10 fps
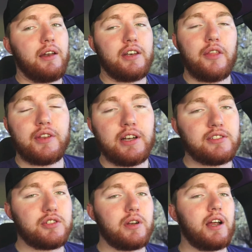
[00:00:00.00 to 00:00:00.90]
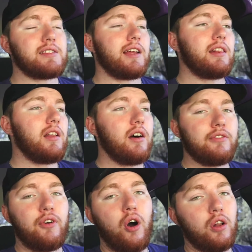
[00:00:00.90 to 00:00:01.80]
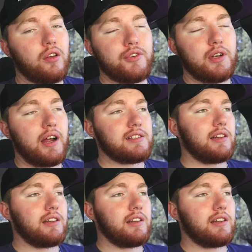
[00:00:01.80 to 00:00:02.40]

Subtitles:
nothing against you guys. I love all of you guys.